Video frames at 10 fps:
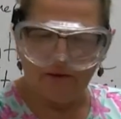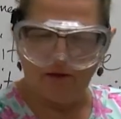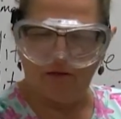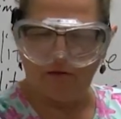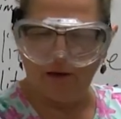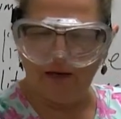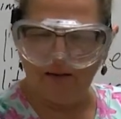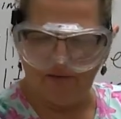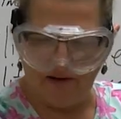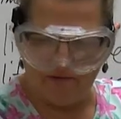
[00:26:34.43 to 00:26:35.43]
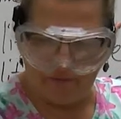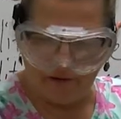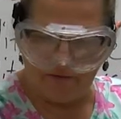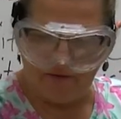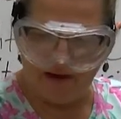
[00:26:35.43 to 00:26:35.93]
The 3 and the
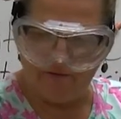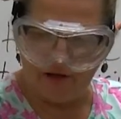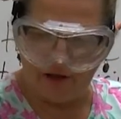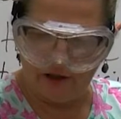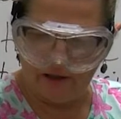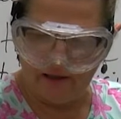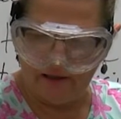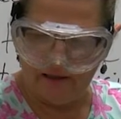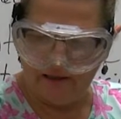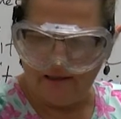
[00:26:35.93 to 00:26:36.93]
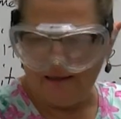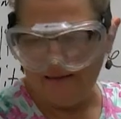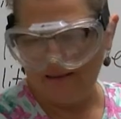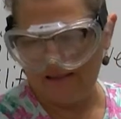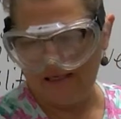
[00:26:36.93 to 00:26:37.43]
5.5 are good.
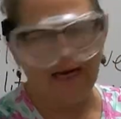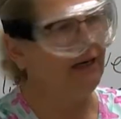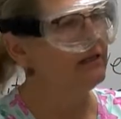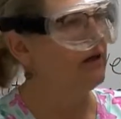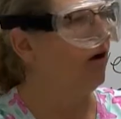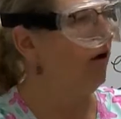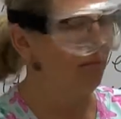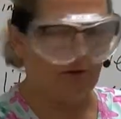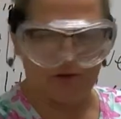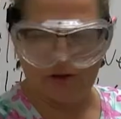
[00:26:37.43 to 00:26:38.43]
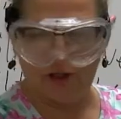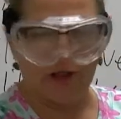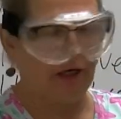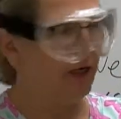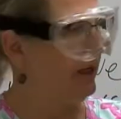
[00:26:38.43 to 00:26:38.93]
The 10 is almost
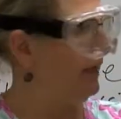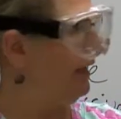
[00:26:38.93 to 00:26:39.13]
good.